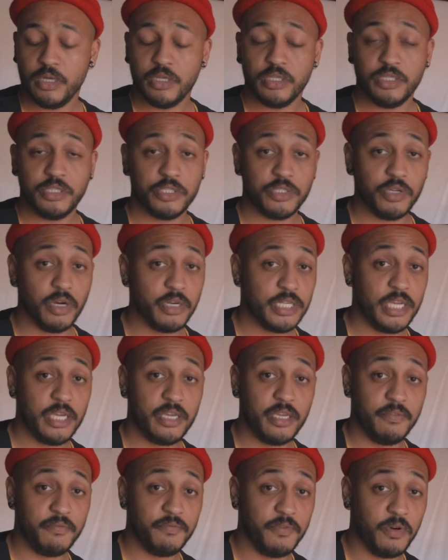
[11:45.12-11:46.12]
start
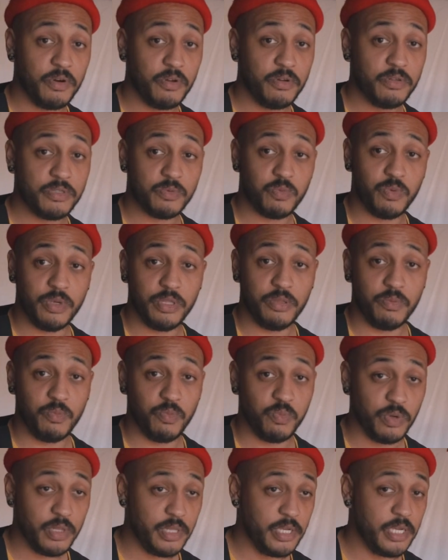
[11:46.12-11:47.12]
taking photos with
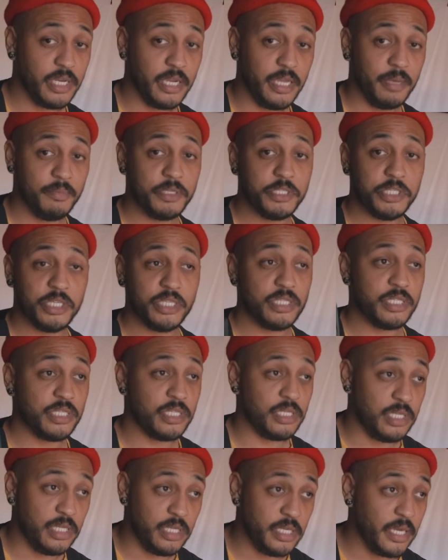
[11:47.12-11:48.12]
really good images,
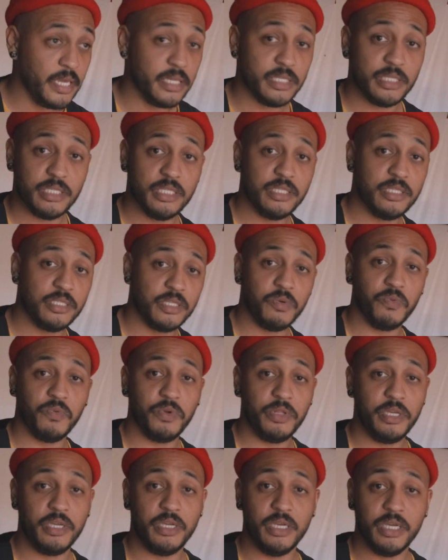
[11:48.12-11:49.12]
yes, this is a
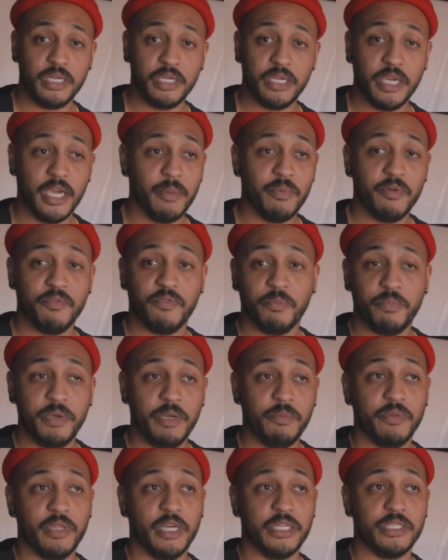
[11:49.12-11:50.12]
really good camera for
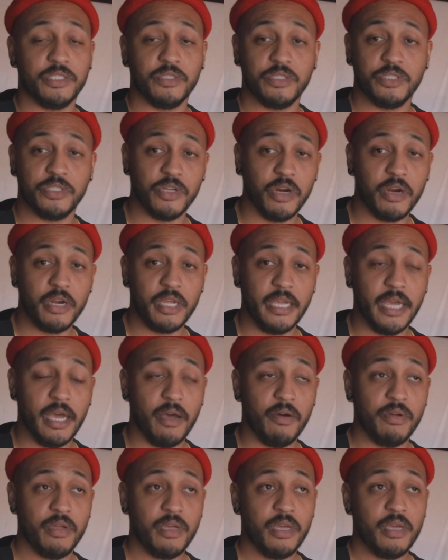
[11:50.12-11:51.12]
people that's starting out.